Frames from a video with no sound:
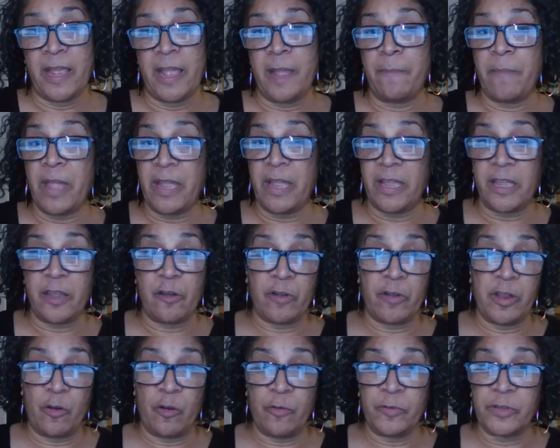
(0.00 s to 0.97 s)
It may
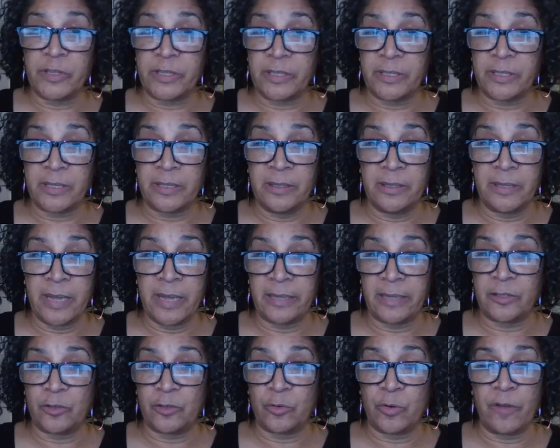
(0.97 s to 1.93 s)
carry over to the
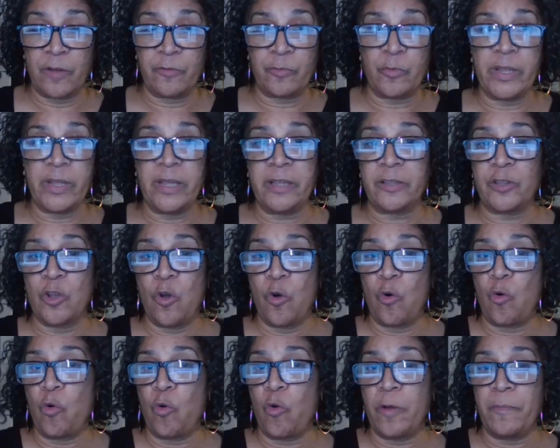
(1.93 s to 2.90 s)
next 12 weeks,
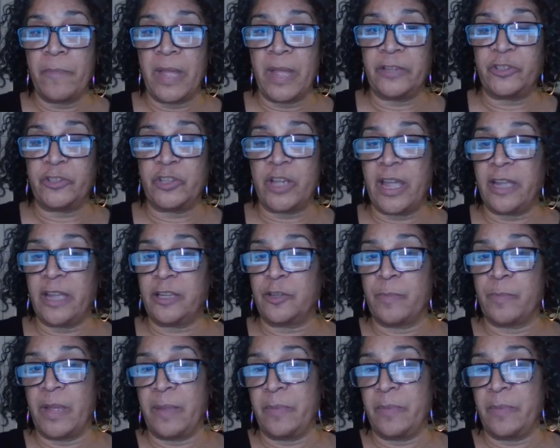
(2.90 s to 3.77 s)
or it may change.